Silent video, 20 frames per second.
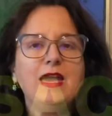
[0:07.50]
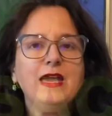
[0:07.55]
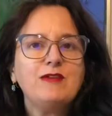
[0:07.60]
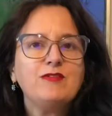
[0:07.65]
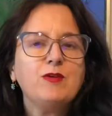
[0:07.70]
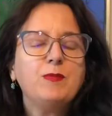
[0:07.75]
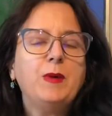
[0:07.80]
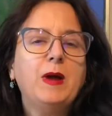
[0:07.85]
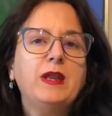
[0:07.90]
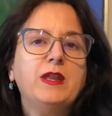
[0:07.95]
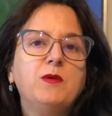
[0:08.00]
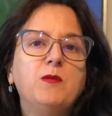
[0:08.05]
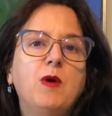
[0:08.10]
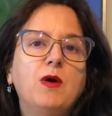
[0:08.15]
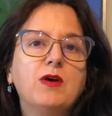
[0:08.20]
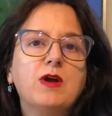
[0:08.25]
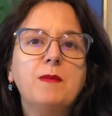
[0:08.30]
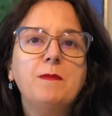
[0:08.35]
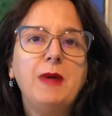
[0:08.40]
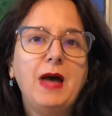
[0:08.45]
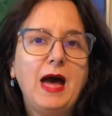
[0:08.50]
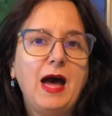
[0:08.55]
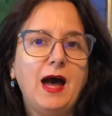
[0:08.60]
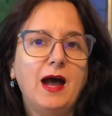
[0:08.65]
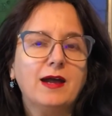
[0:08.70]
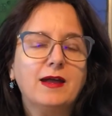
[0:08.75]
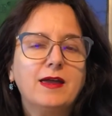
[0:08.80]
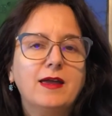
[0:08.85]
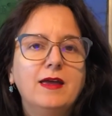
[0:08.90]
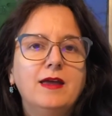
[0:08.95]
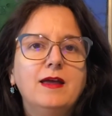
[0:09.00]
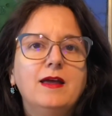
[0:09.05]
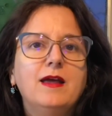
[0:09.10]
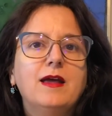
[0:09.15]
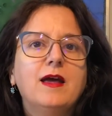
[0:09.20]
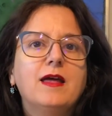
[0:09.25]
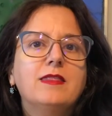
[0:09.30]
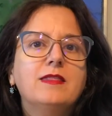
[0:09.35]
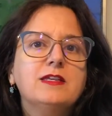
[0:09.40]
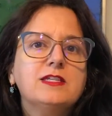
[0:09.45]
everybody, welcome back.
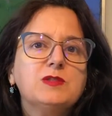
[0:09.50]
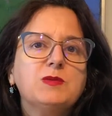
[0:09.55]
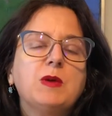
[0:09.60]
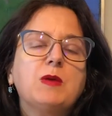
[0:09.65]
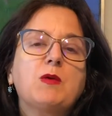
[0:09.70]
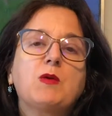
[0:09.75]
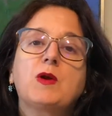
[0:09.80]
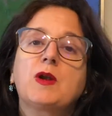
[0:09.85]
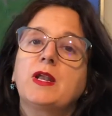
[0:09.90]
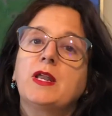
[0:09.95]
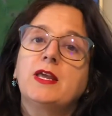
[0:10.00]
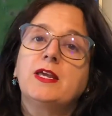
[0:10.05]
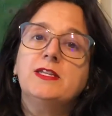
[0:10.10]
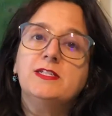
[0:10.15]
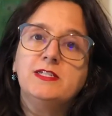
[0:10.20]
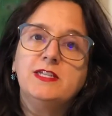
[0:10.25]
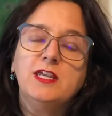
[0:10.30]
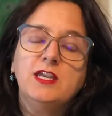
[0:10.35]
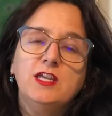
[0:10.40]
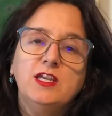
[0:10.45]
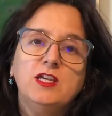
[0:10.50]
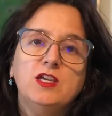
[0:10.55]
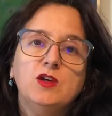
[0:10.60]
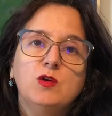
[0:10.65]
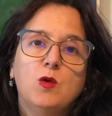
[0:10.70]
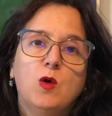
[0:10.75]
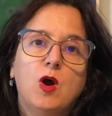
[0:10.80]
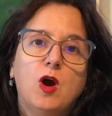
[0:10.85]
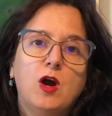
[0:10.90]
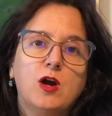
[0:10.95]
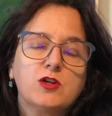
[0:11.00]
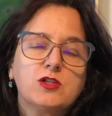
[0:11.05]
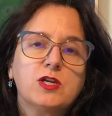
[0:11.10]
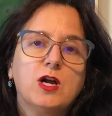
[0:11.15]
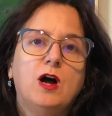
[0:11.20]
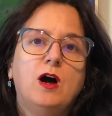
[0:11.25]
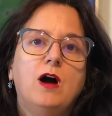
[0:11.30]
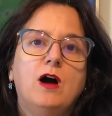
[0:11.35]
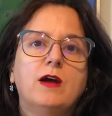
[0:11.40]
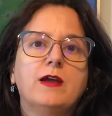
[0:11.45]
This week we're going to continue our
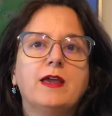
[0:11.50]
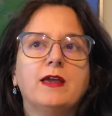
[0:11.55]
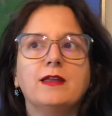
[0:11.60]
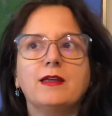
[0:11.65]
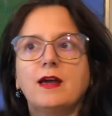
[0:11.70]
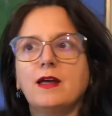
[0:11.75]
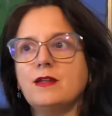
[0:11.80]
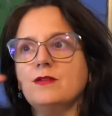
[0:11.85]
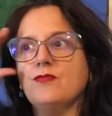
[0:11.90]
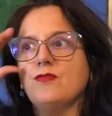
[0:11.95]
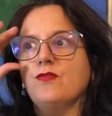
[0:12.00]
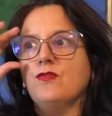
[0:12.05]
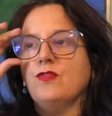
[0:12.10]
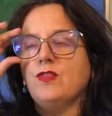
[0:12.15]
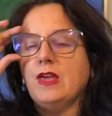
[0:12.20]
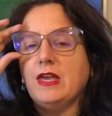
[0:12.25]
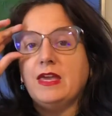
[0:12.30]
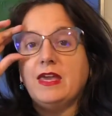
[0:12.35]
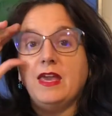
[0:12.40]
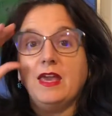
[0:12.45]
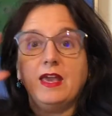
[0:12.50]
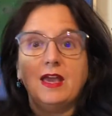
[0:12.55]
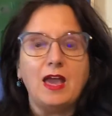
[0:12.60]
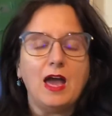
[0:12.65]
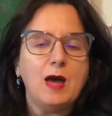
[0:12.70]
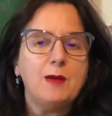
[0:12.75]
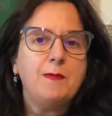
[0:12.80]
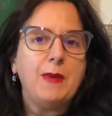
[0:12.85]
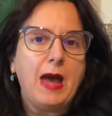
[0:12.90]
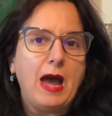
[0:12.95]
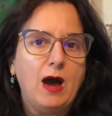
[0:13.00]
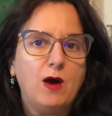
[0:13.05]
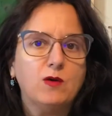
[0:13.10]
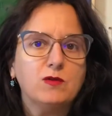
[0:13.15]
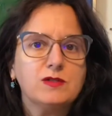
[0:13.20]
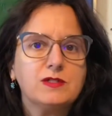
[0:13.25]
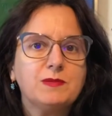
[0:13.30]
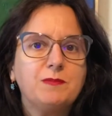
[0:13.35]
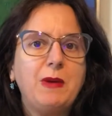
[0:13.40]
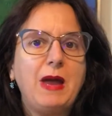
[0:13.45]
talk and kind of thinking
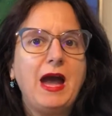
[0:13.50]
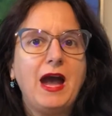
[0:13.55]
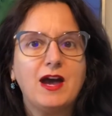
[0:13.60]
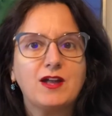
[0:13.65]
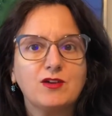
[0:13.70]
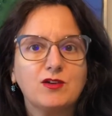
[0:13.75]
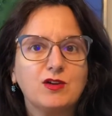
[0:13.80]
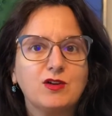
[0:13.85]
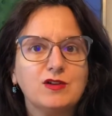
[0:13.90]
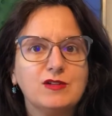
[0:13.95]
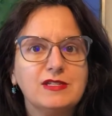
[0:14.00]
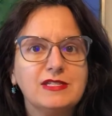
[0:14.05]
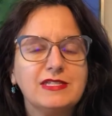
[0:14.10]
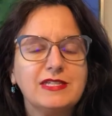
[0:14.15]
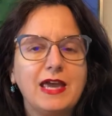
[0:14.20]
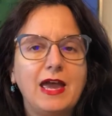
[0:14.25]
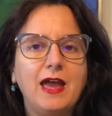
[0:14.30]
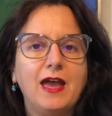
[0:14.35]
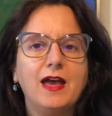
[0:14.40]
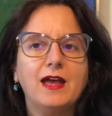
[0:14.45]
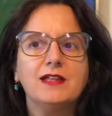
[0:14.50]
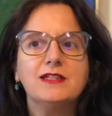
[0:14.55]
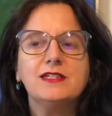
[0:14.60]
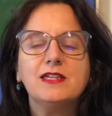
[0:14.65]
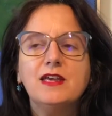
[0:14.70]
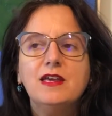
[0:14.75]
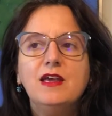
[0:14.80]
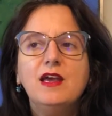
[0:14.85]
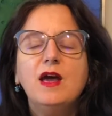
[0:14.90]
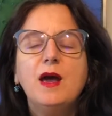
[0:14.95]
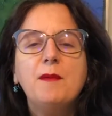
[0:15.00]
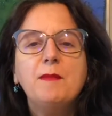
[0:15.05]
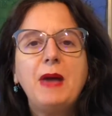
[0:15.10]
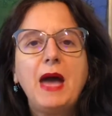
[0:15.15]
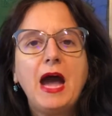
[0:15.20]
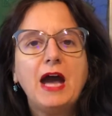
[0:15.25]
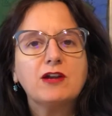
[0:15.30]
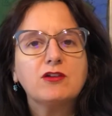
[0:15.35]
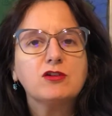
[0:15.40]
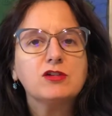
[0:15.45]
about patterns and
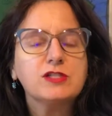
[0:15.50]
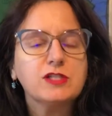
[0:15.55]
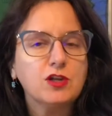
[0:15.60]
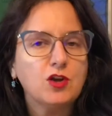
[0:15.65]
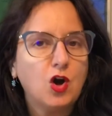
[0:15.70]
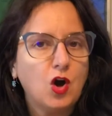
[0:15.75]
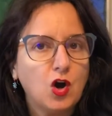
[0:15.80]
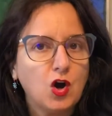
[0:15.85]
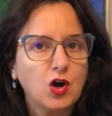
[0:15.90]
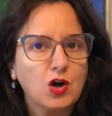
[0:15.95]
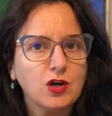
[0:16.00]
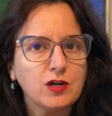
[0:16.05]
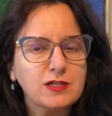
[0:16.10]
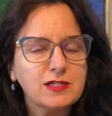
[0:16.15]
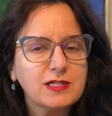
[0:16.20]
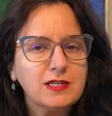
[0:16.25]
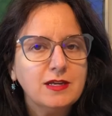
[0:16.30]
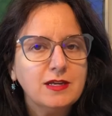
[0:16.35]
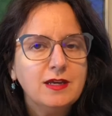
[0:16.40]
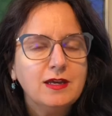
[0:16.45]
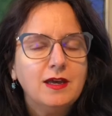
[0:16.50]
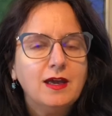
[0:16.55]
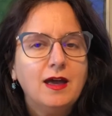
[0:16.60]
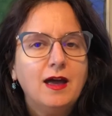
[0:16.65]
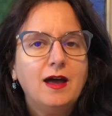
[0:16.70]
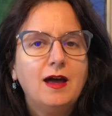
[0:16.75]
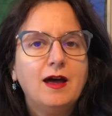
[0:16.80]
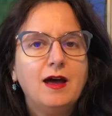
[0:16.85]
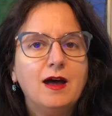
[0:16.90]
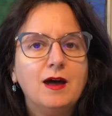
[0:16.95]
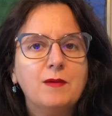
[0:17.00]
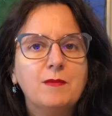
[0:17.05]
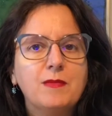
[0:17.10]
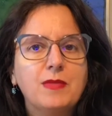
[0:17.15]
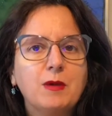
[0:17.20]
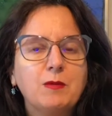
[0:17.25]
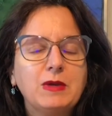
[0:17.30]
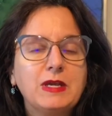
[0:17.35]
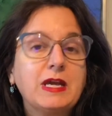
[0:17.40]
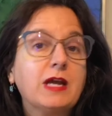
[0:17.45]
patterns in art
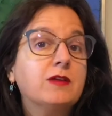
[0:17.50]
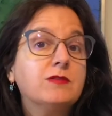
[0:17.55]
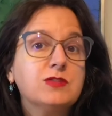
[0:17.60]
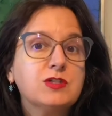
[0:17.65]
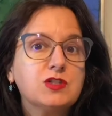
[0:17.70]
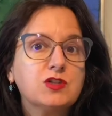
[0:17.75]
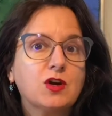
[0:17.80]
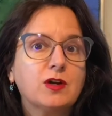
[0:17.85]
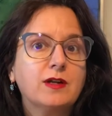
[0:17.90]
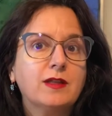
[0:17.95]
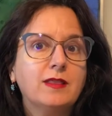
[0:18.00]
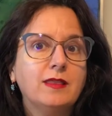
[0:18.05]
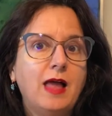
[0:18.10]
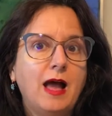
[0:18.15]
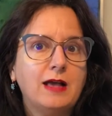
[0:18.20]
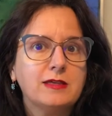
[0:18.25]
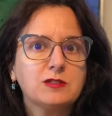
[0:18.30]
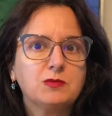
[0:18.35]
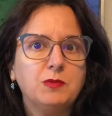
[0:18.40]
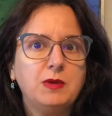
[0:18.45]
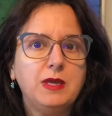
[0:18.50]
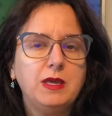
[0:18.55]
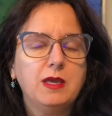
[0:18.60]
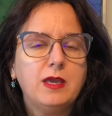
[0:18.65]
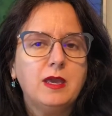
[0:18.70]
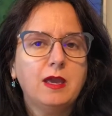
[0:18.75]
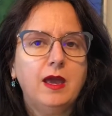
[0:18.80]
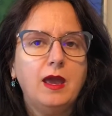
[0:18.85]
that we kind of started last week.